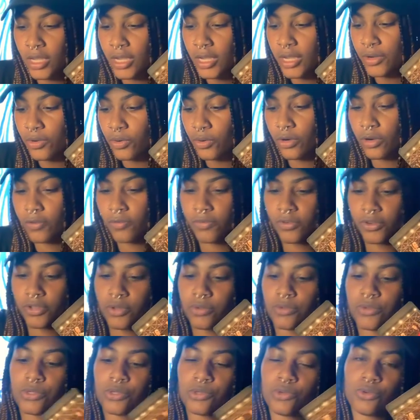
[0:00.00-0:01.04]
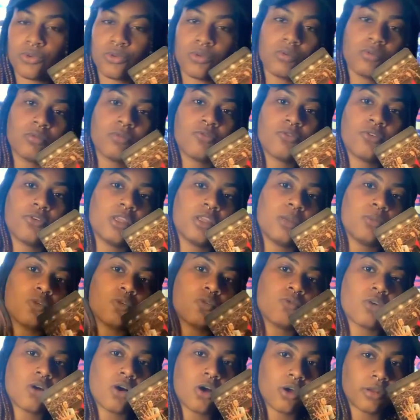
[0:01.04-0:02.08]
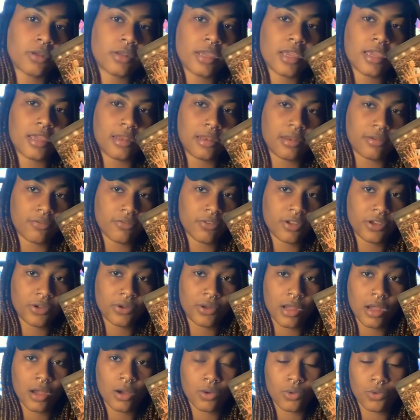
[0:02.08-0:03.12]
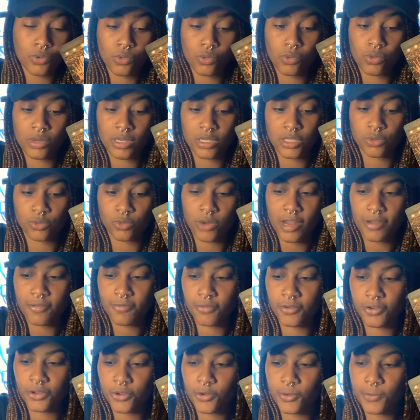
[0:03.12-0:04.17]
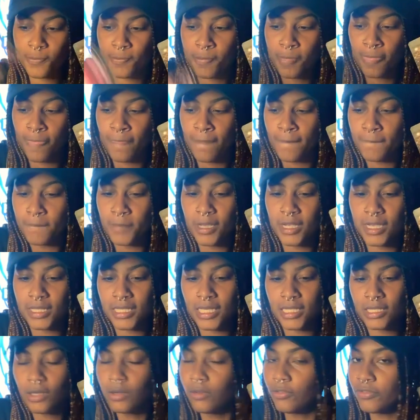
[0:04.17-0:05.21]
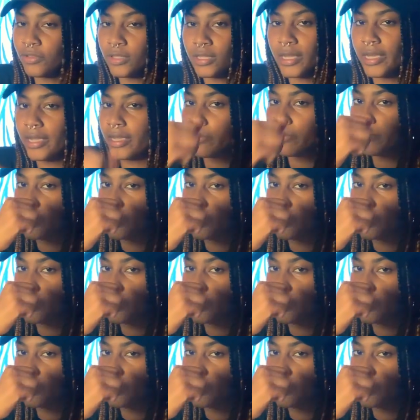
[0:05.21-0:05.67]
in order for you to fully move on and figure out who is right for you. Because I don't feel like